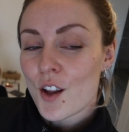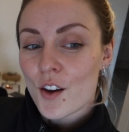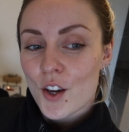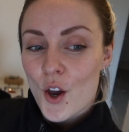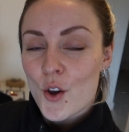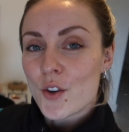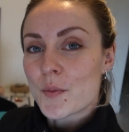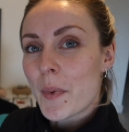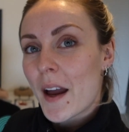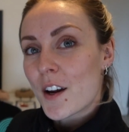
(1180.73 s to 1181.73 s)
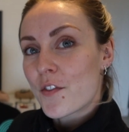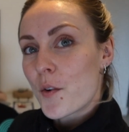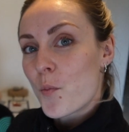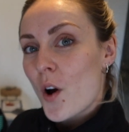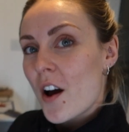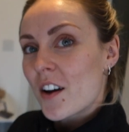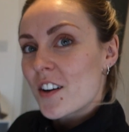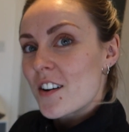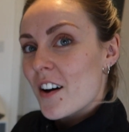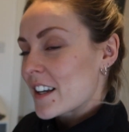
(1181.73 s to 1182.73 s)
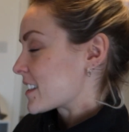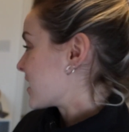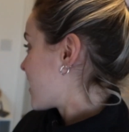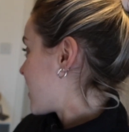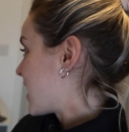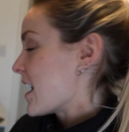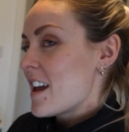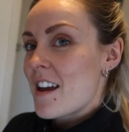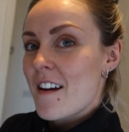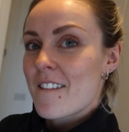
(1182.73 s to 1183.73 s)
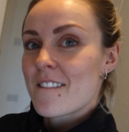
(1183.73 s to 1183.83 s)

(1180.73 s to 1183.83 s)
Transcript: Look who's back from work nice and early.